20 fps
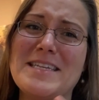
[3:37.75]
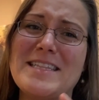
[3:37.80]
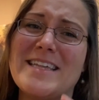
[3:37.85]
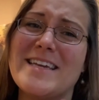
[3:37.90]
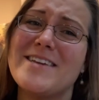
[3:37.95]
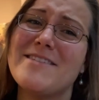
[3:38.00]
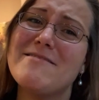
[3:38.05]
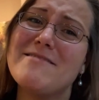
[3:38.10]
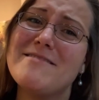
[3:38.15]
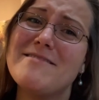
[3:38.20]

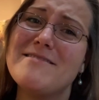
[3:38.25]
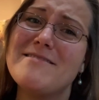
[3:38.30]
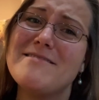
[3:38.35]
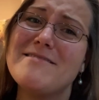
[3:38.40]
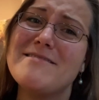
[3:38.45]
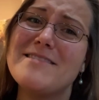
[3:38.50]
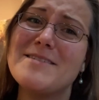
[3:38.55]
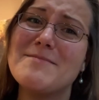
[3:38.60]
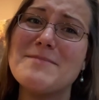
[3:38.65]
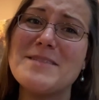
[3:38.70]
Like,
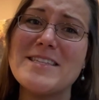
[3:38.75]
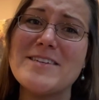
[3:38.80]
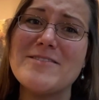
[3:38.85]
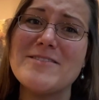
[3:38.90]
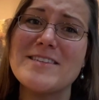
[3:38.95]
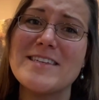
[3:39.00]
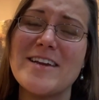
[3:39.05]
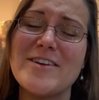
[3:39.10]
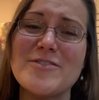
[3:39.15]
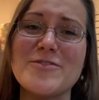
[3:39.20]
oh, I'm a little
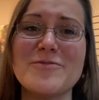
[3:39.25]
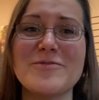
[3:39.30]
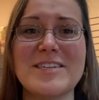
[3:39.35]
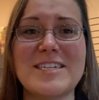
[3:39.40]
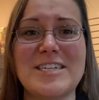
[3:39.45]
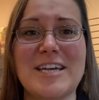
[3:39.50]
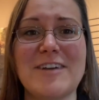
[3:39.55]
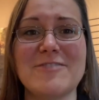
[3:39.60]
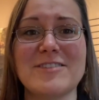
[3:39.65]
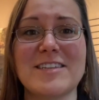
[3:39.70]
scared to
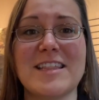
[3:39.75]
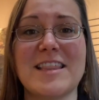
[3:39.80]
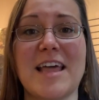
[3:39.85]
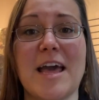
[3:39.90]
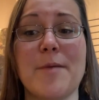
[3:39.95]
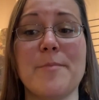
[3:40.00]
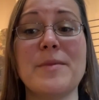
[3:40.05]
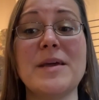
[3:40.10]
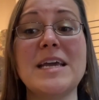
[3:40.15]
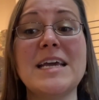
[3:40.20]
reach out to
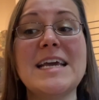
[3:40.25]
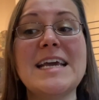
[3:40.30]
them.